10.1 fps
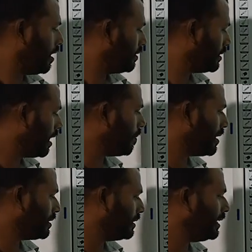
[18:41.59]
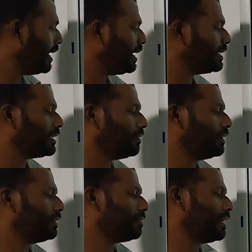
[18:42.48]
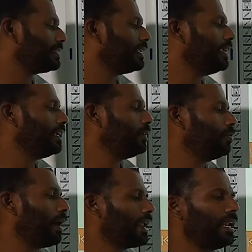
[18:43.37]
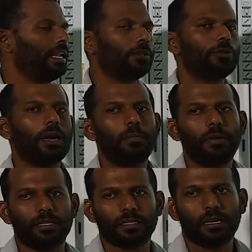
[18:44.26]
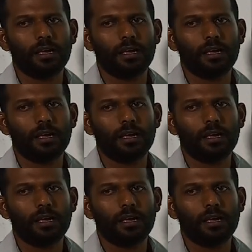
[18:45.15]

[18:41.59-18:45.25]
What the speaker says: Same as DNS server translating URL into IPs.